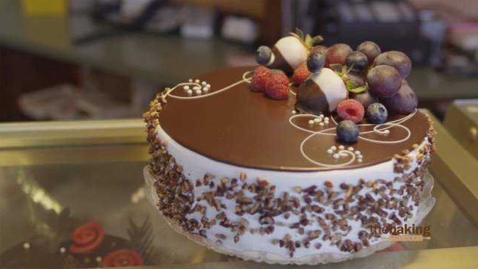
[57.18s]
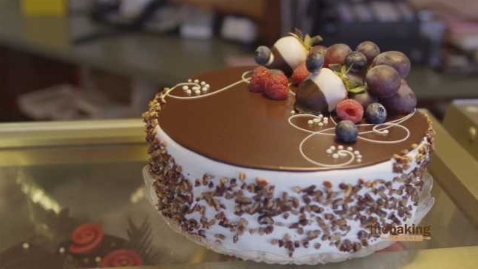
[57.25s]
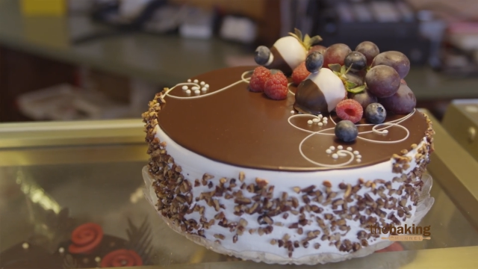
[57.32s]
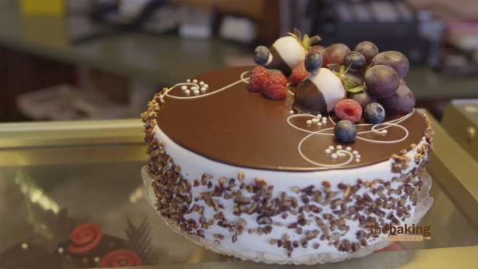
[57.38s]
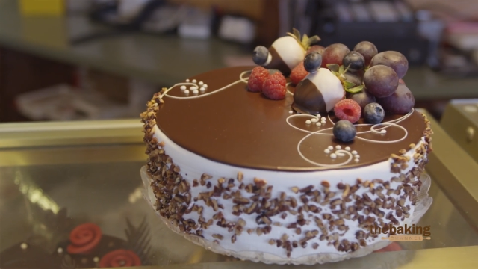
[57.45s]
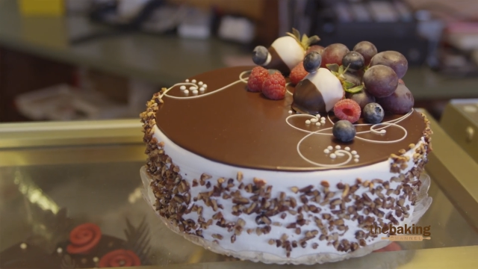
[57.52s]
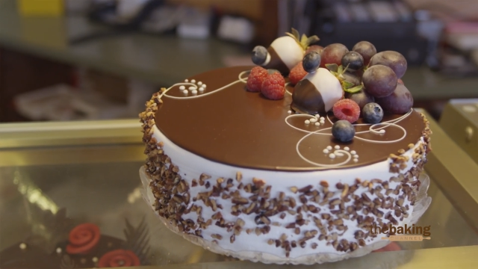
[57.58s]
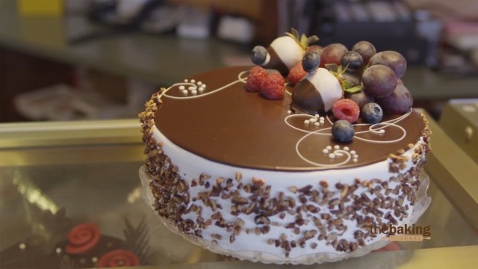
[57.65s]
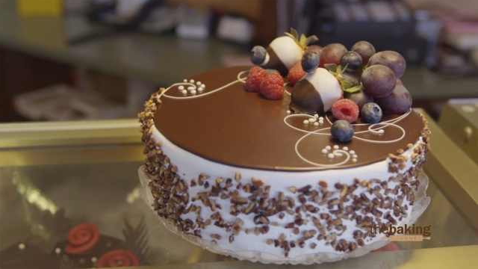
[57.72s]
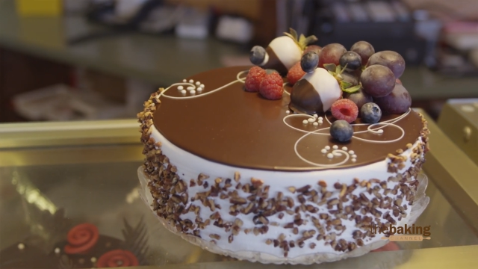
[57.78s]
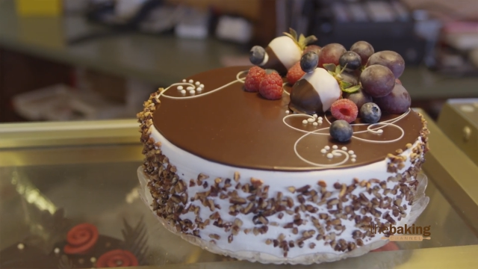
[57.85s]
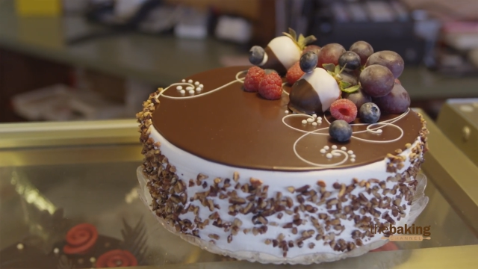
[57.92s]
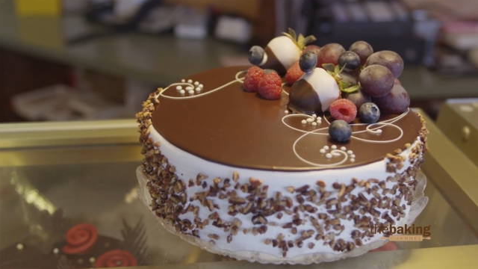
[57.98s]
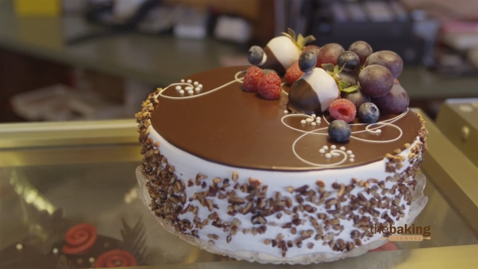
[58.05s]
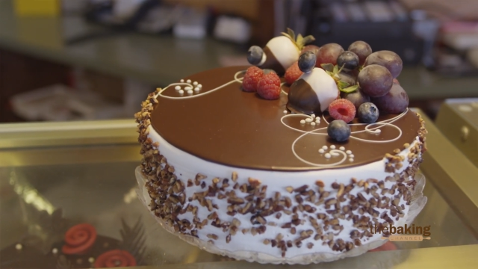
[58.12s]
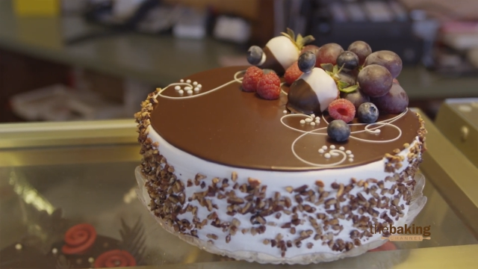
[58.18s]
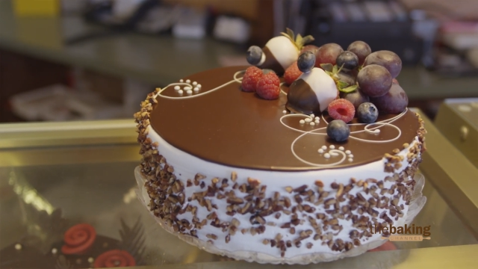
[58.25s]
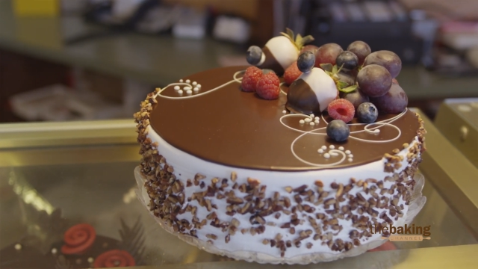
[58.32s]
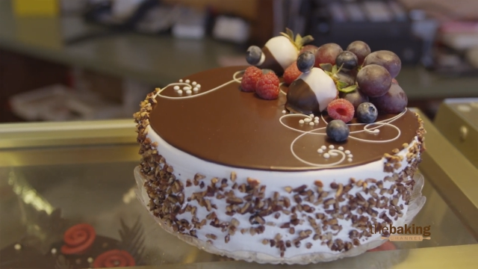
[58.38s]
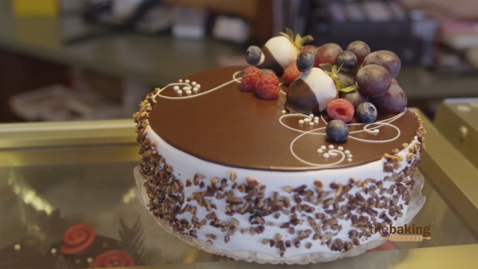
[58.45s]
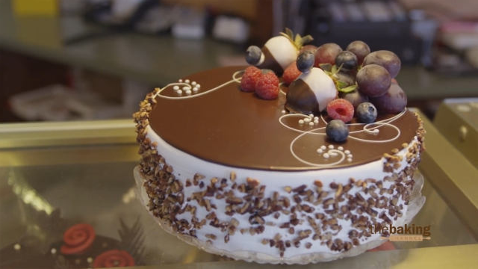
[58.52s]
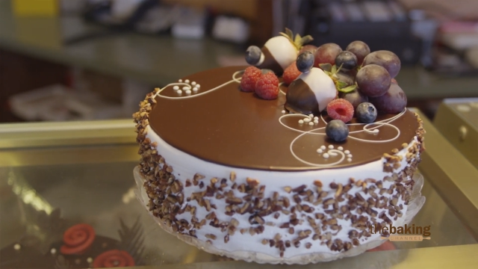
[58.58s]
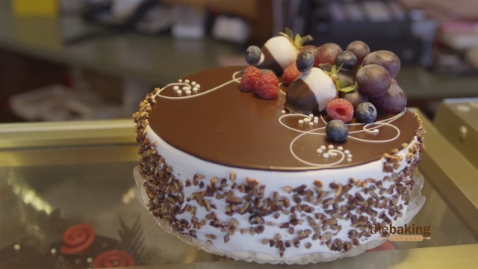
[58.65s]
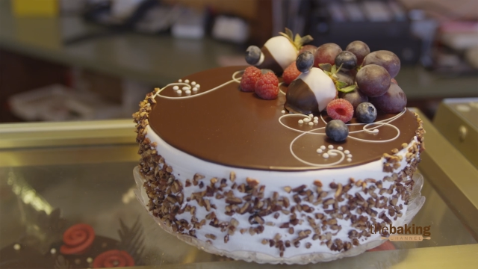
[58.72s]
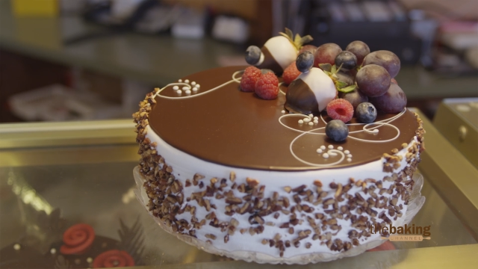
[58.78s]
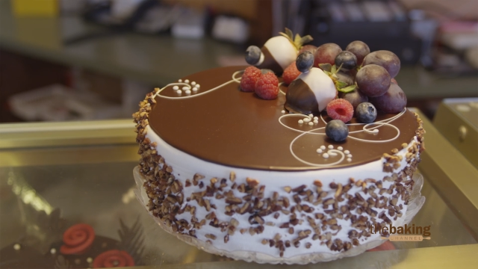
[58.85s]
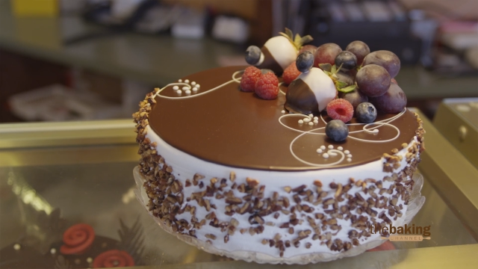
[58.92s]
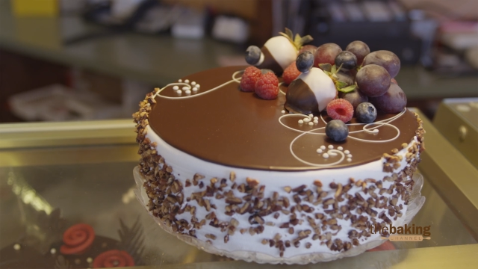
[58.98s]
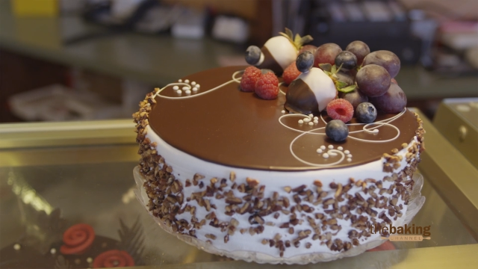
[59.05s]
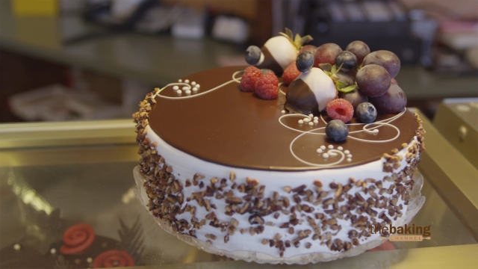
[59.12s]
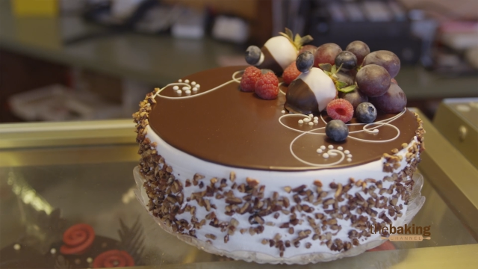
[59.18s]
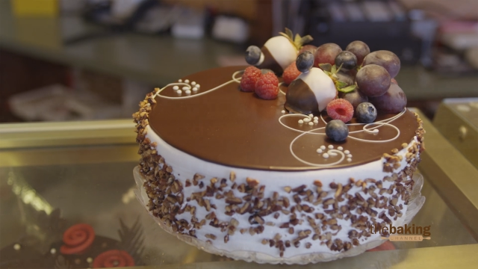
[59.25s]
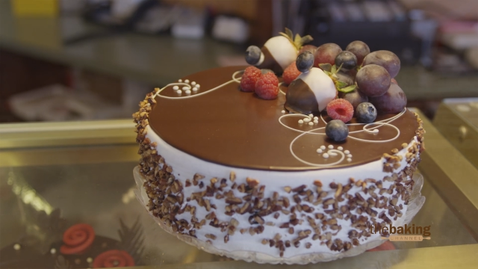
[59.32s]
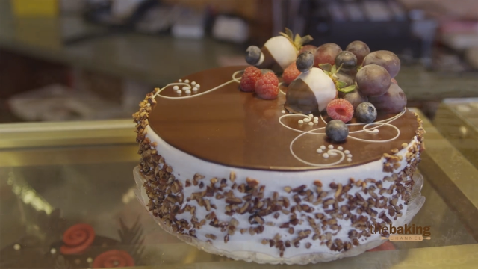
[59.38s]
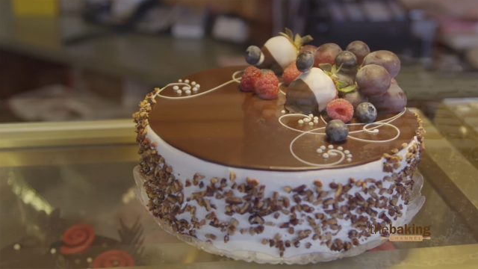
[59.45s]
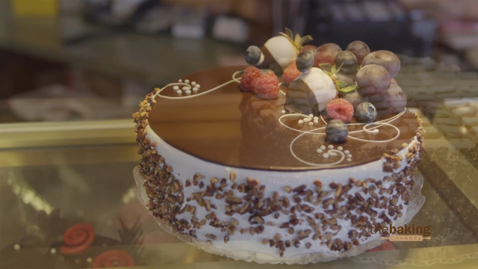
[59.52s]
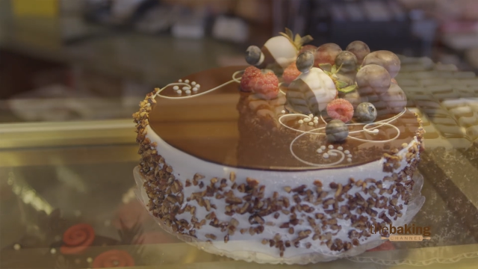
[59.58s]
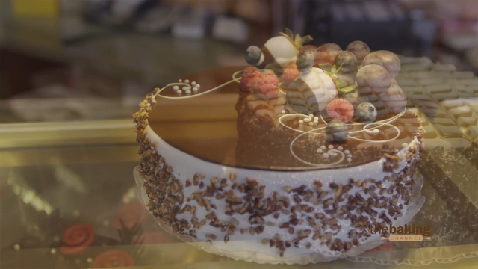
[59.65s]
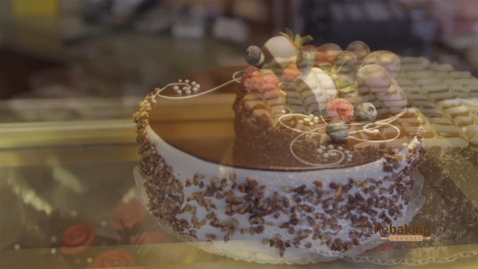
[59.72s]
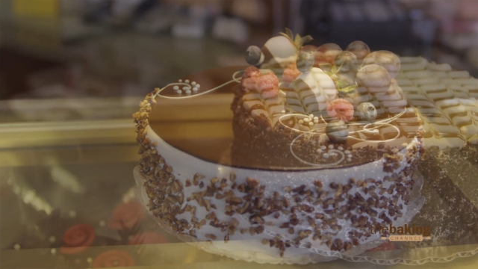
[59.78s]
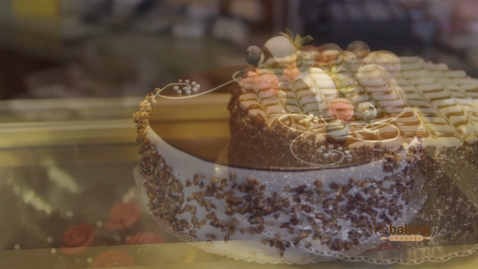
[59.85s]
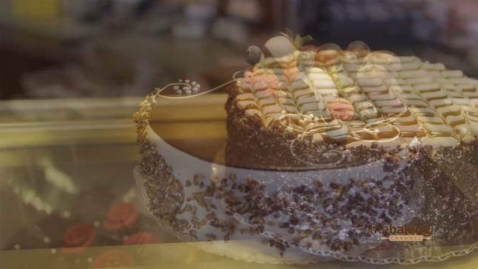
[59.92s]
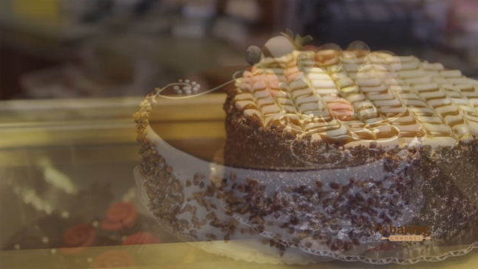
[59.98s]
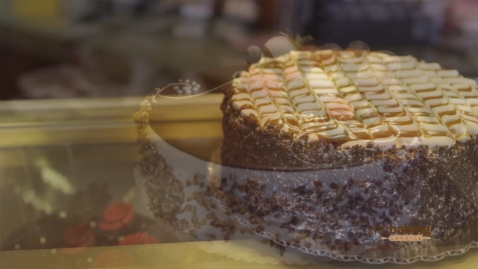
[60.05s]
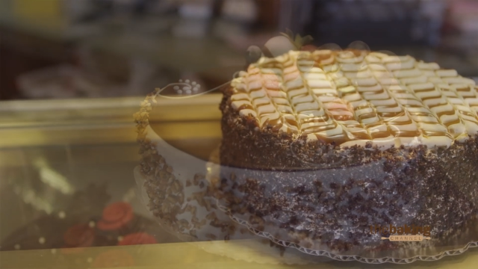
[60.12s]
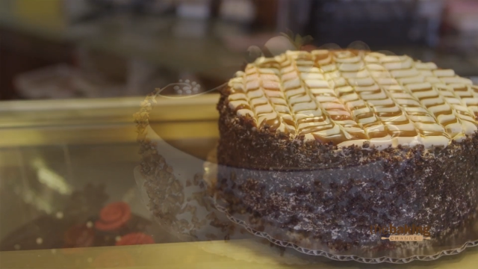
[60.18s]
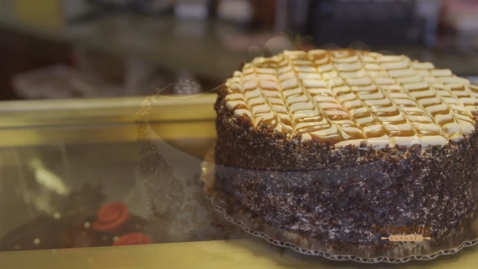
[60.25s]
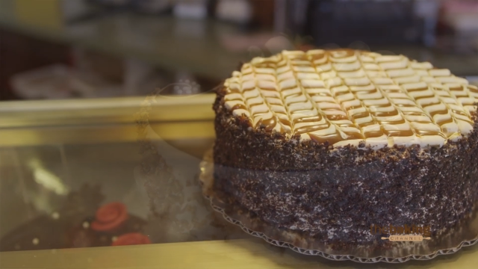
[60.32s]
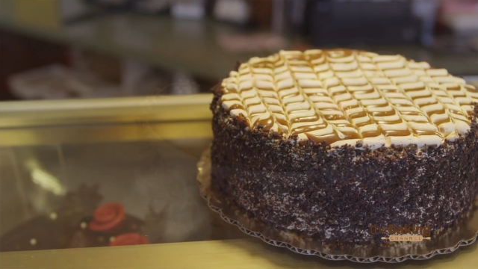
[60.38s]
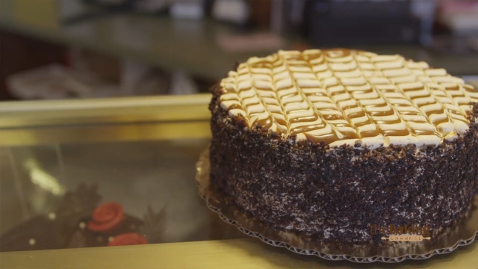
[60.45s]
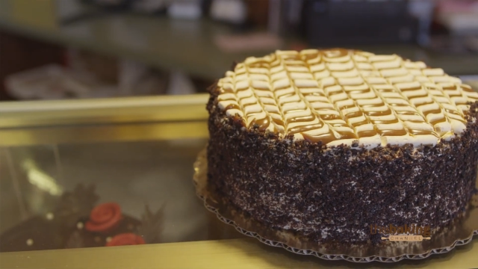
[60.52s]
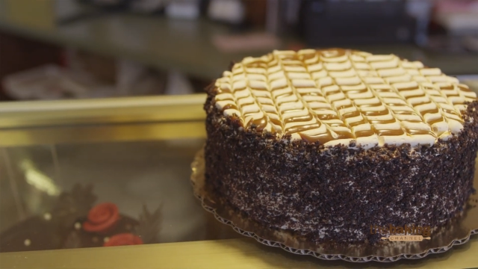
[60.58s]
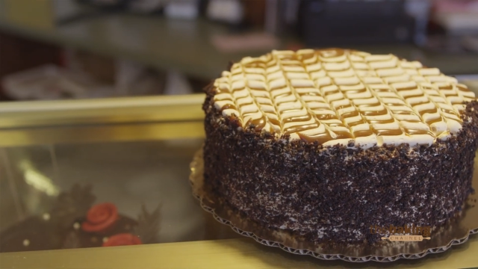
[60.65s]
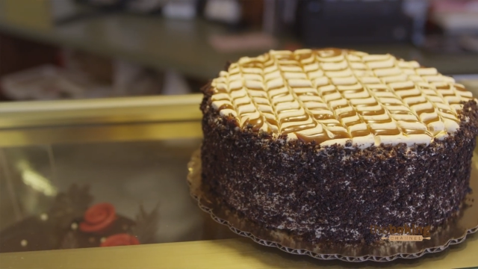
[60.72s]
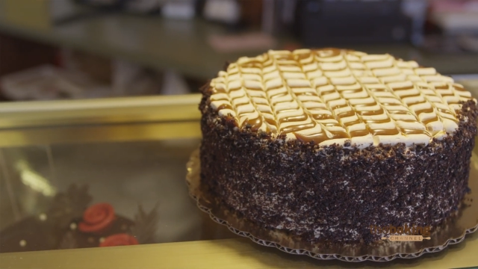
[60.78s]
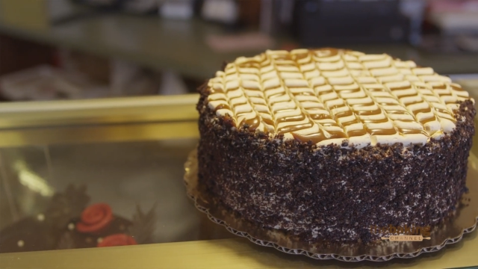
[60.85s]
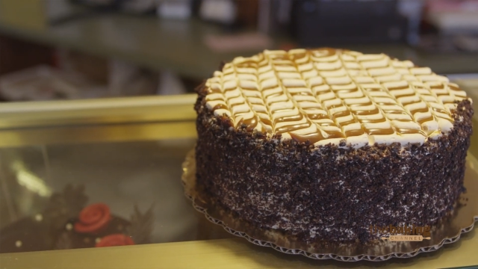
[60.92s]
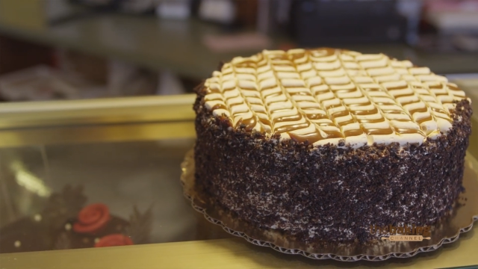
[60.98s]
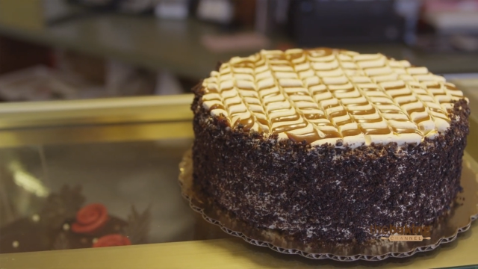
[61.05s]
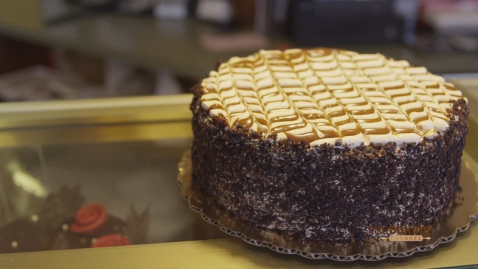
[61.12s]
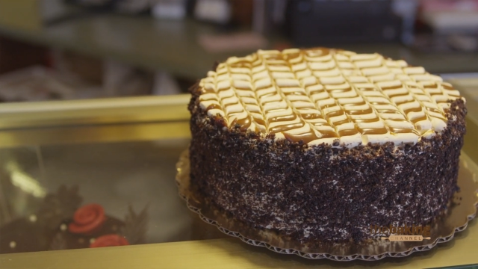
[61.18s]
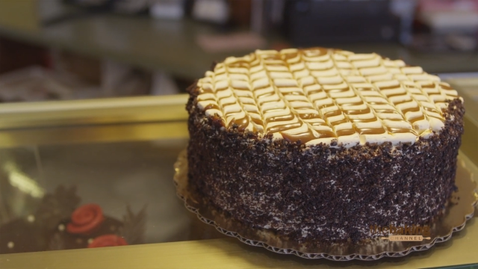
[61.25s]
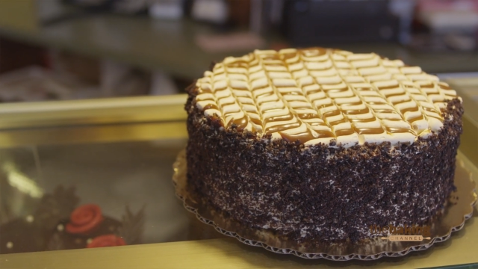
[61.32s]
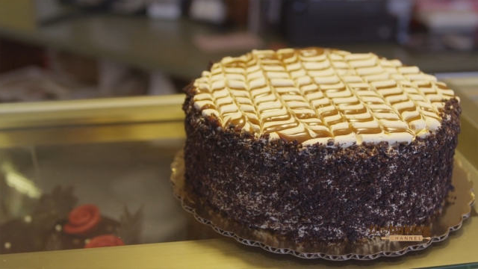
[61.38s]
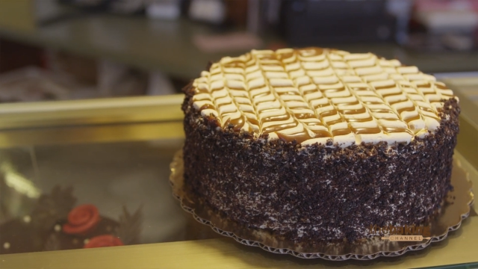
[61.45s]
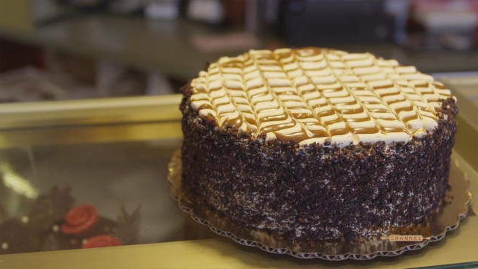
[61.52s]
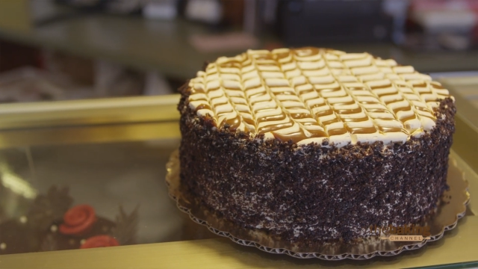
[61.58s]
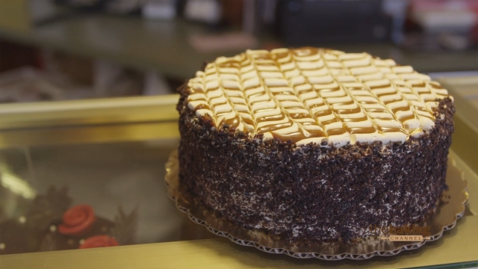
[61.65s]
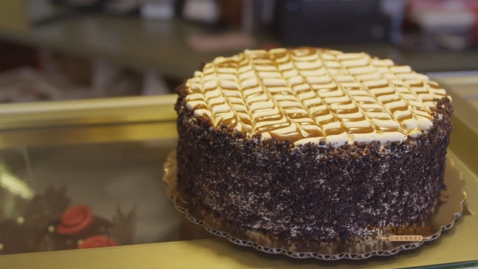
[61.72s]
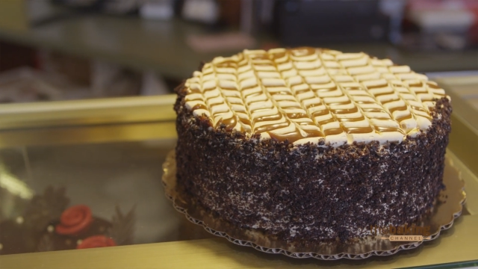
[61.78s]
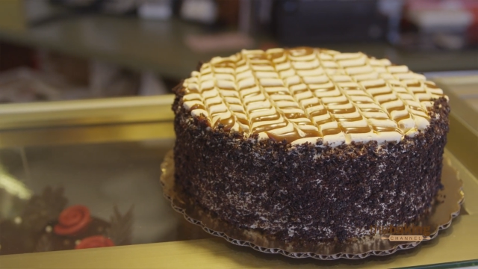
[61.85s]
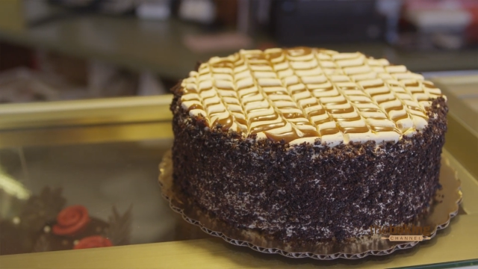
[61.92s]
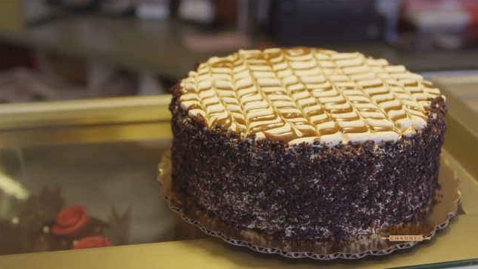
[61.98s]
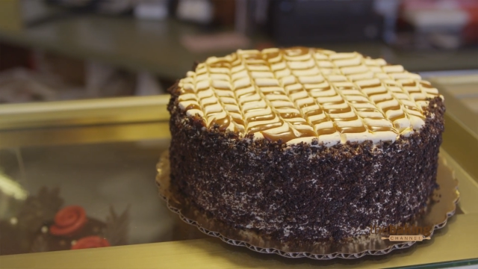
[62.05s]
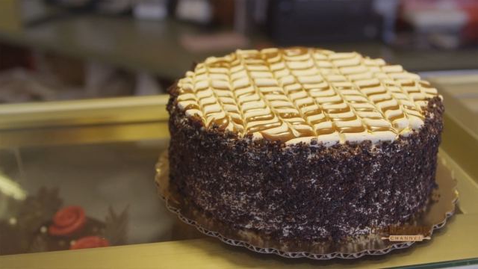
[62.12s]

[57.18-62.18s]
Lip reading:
Nobody's mouth can be seen.